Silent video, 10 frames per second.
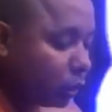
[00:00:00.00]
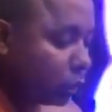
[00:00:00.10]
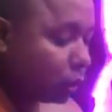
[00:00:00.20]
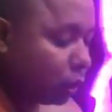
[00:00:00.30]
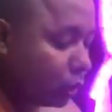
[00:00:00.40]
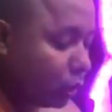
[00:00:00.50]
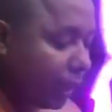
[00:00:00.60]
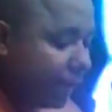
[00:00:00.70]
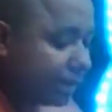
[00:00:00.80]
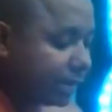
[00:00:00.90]
to go
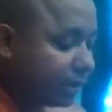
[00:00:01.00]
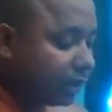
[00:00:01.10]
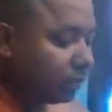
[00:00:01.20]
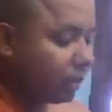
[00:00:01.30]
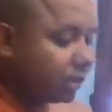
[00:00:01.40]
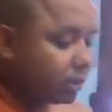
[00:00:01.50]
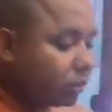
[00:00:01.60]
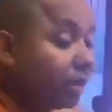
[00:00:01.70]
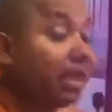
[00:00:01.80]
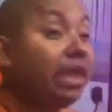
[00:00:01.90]
and see the Blessed
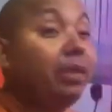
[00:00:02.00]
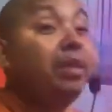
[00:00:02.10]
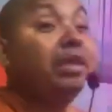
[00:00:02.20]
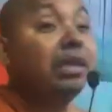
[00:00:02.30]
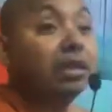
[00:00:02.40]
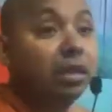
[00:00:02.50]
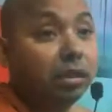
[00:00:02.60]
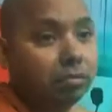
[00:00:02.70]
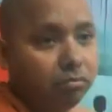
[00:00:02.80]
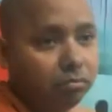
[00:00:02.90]
One immediately.
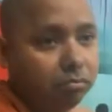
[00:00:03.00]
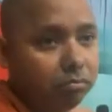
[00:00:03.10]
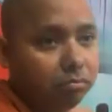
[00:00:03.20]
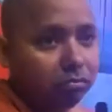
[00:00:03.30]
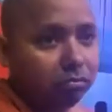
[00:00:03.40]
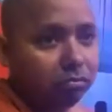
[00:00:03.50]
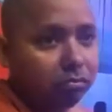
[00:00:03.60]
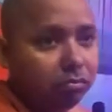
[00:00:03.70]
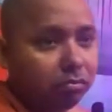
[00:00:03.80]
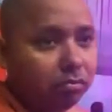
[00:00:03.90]

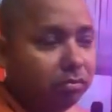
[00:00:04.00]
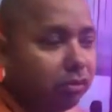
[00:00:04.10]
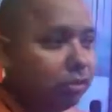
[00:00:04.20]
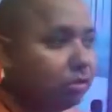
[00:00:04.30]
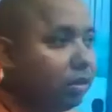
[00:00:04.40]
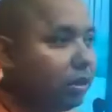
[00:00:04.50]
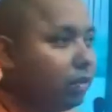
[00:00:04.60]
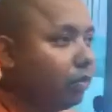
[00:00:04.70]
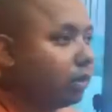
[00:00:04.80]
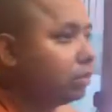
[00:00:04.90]
So
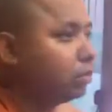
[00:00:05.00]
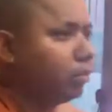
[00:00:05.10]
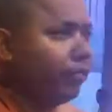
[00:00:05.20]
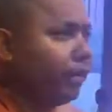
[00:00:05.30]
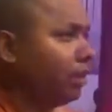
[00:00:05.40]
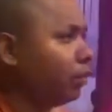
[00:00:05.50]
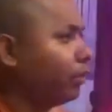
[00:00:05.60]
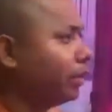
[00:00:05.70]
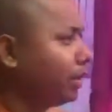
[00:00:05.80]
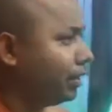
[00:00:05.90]
you want to go very
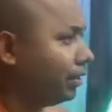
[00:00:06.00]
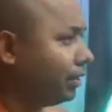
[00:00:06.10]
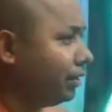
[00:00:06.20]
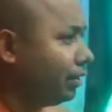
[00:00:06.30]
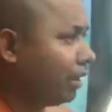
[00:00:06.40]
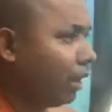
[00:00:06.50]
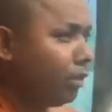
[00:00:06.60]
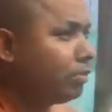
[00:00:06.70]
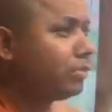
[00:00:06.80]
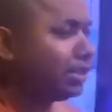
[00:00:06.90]
quickly. I
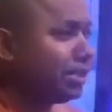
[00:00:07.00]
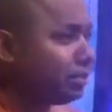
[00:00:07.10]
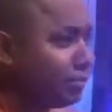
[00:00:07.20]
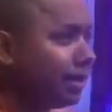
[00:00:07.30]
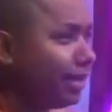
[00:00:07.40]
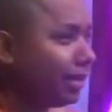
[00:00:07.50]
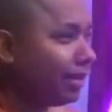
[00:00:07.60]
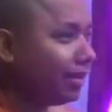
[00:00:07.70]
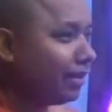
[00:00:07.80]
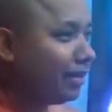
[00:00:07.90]
want to see today.
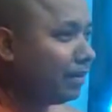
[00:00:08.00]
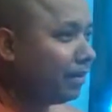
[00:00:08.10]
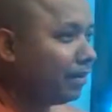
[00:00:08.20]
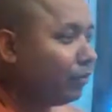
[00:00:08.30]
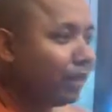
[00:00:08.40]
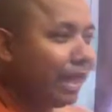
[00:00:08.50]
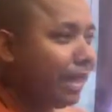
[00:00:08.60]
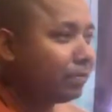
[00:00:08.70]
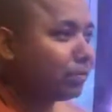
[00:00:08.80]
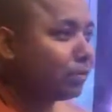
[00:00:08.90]
Why I
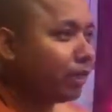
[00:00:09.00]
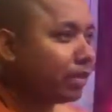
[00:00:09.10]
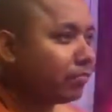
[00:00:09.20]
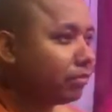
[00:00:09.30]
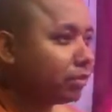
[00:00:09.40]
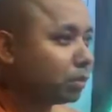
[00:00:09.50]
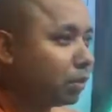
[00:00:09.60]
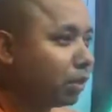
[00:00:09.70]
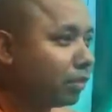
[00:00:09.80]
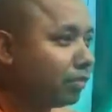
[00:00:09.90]
have to wait for
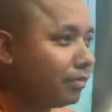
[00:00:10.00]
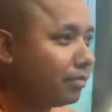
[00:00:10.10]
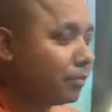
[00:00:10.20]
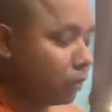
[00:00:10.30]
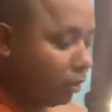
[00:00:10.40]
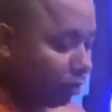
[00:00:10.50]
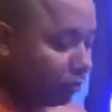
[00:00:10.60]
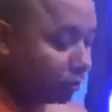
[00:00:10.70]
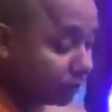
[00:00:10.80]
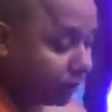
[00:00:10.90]
tomorrow?
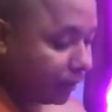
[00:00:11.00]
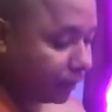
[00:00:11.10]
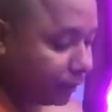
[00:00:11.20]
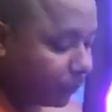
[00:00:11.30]
No, today.